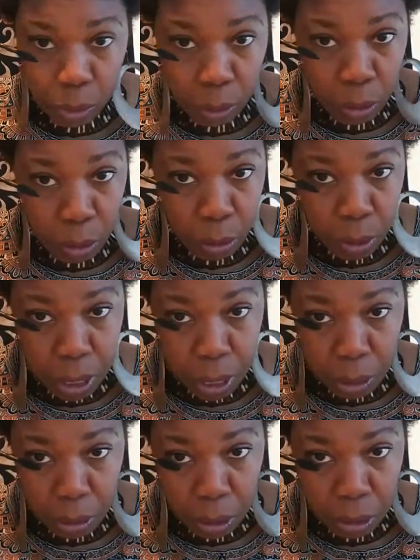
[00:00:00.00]
go
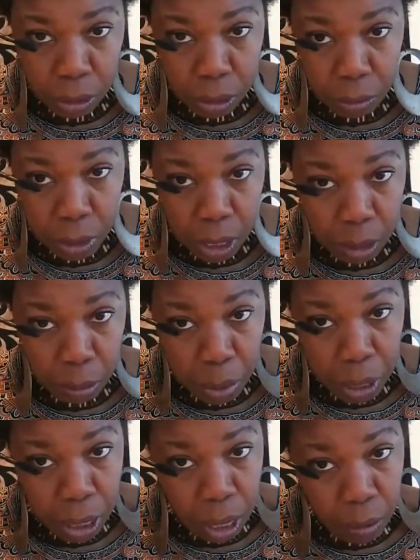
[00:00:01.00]
down and sometimes,
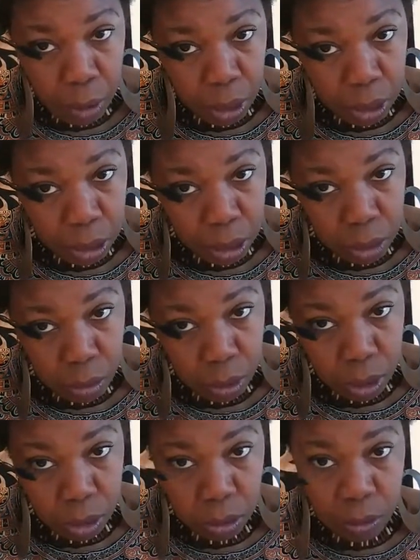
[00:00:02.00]
but I want to see what
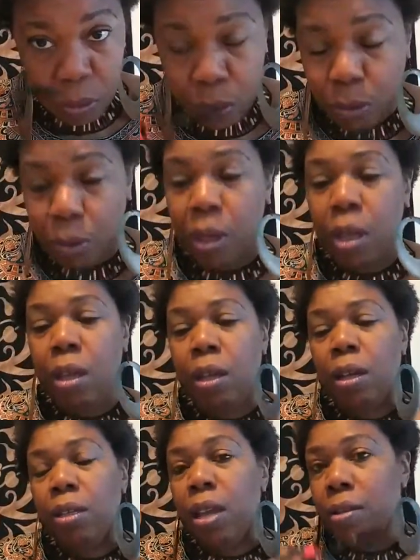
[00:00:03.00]
this can do
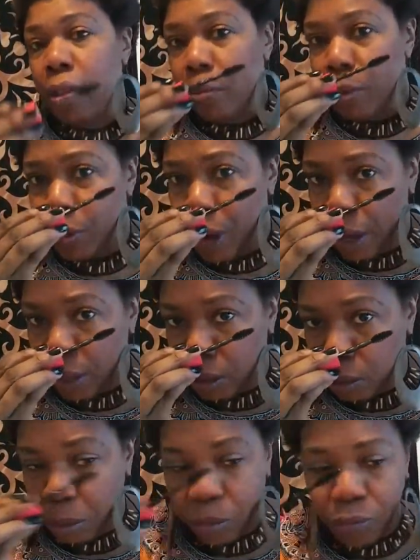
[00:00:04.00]
because I never tried
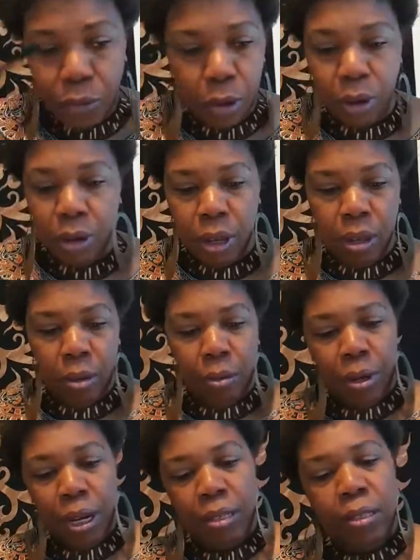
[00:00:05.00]
this before.
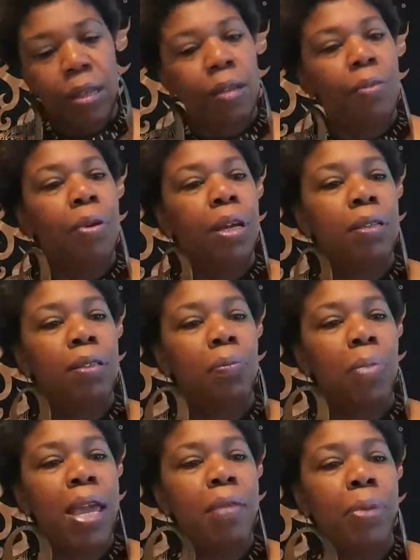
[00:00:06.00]
What I said it was
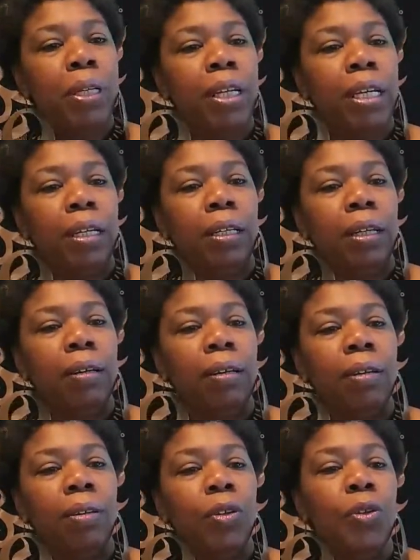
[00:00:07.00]
Maybelline,
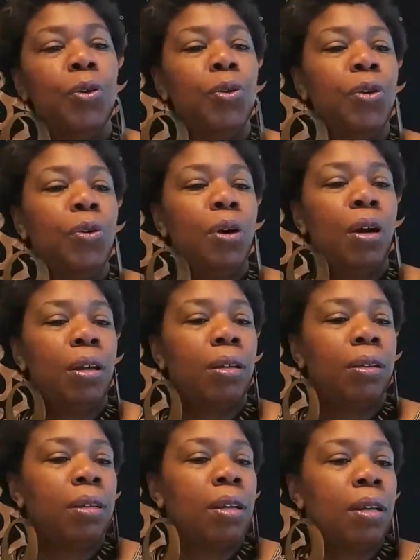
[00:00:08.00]
New York,
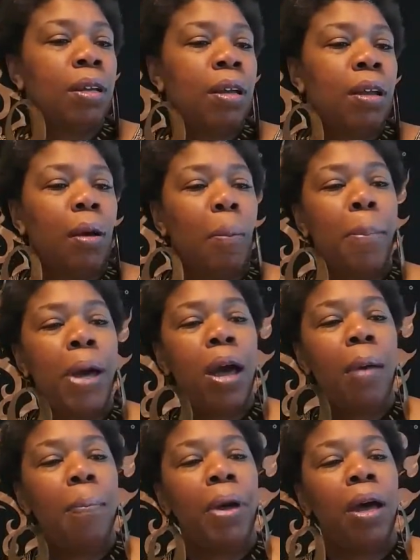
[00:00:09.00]

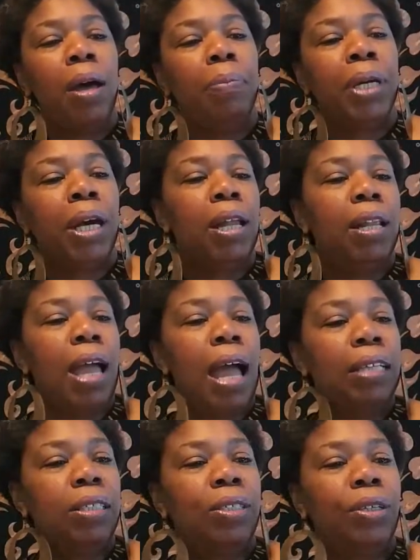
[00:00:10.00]
Pump Up
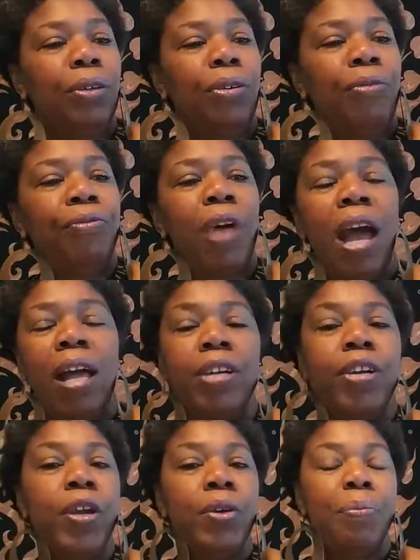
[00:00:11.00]
Colossal
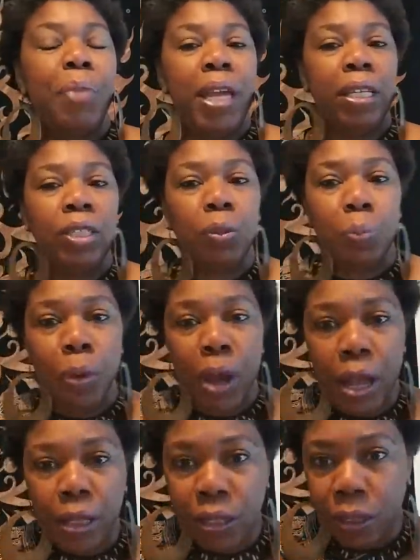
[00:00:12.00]
Volume
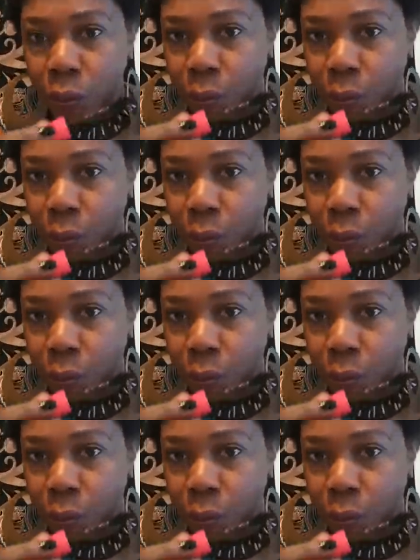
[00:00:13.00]
Express